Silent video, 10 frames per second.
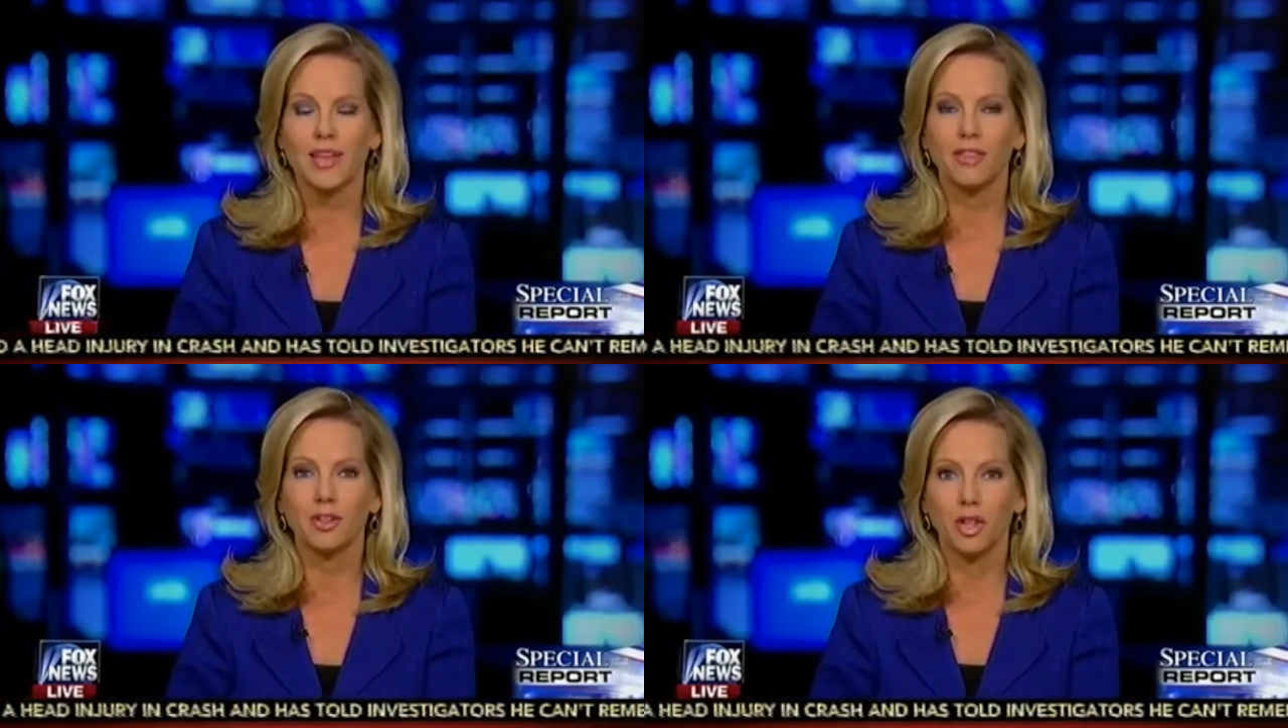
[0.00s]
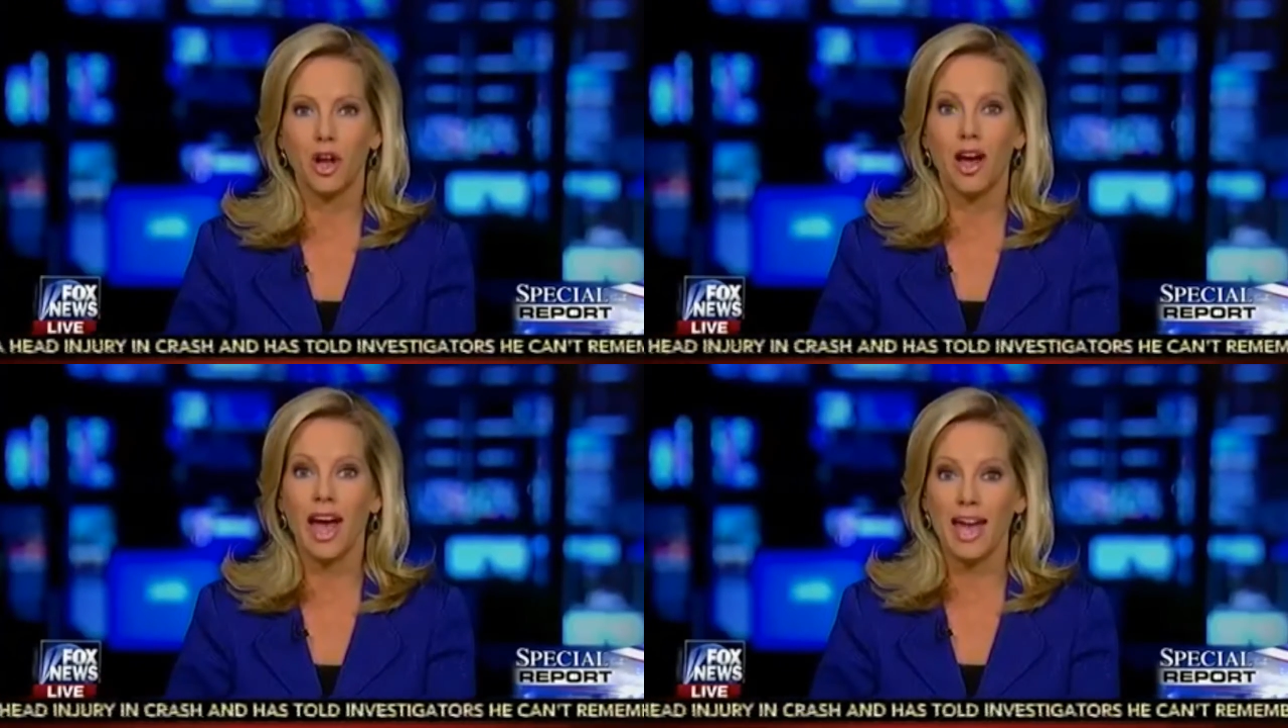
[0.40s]
and the
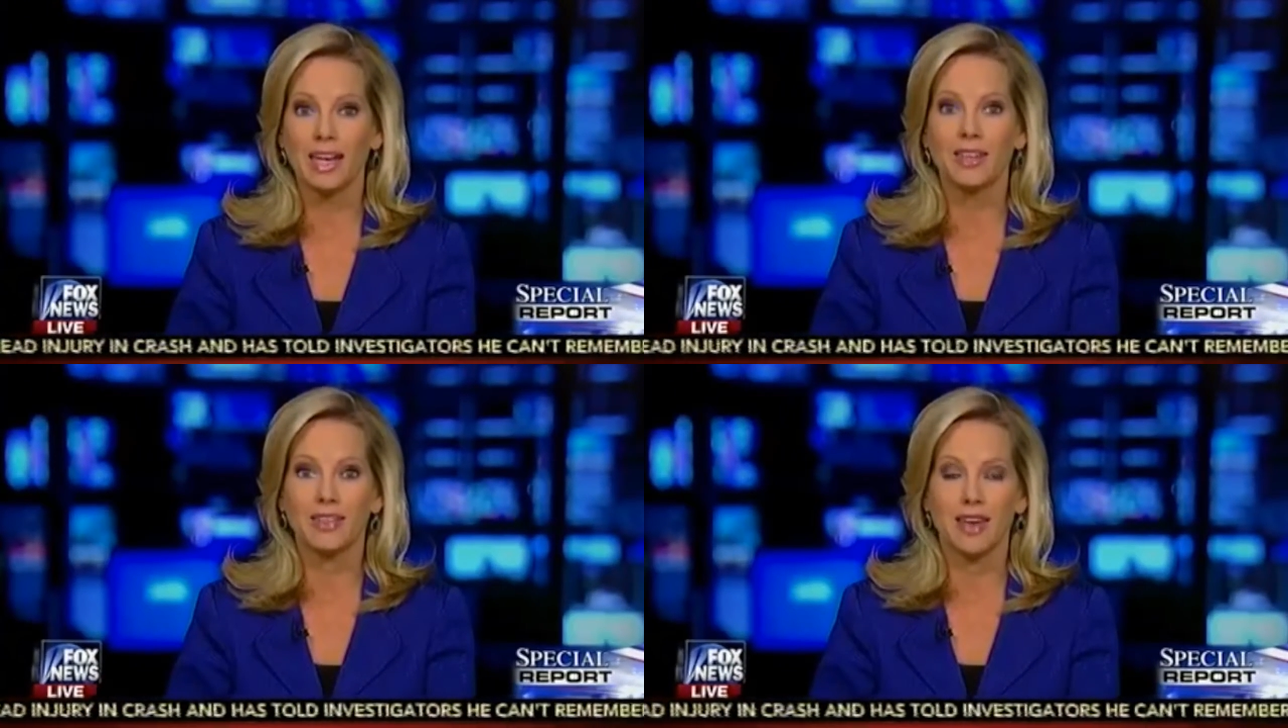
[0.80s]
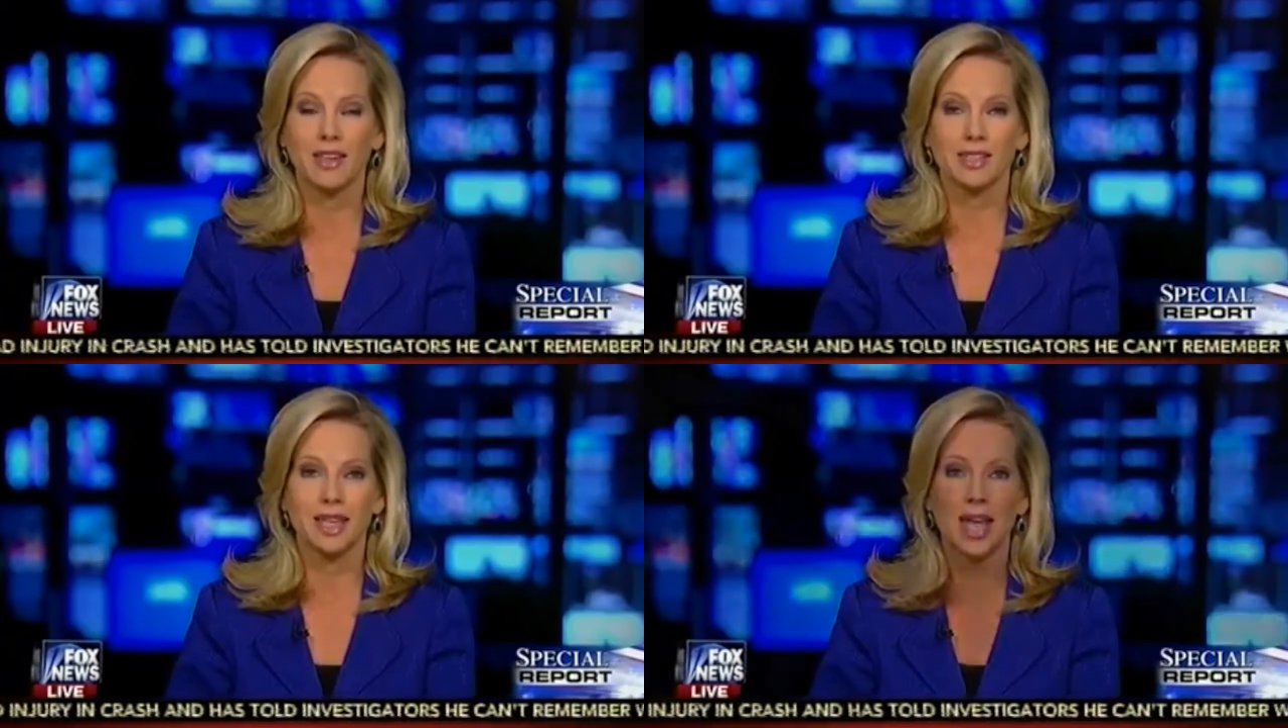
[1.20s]
law, adding
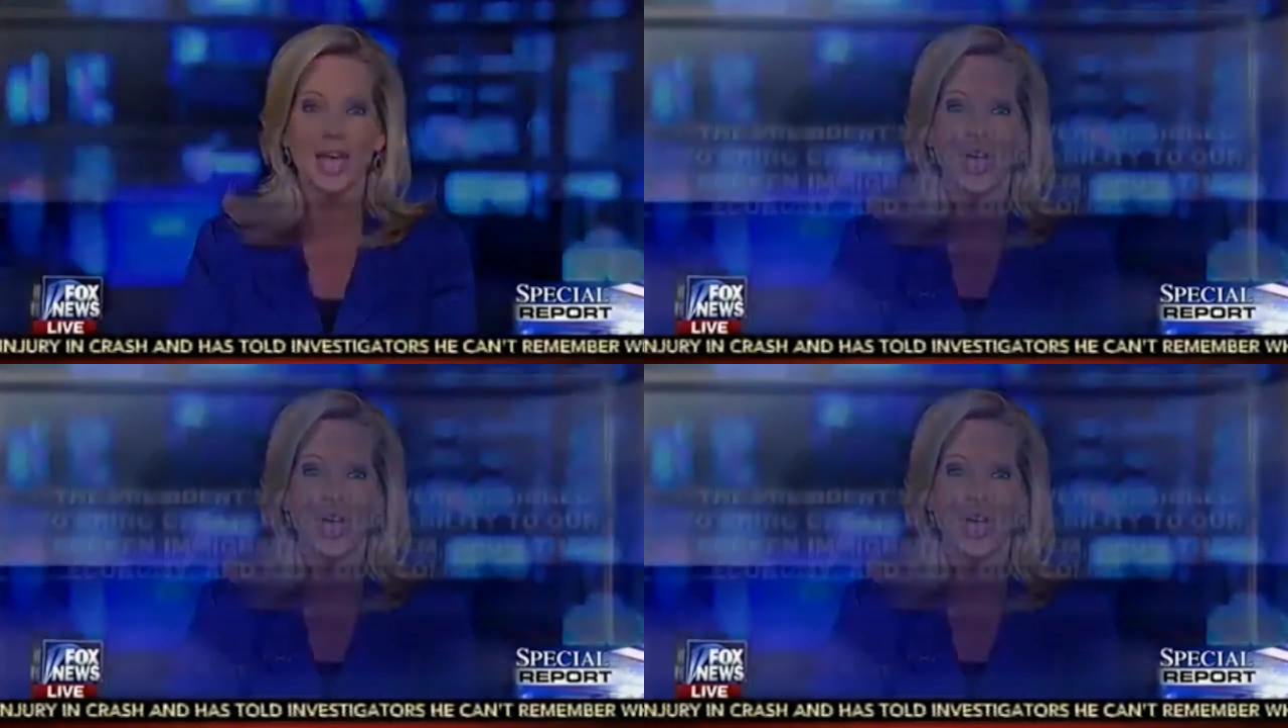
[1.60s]
this: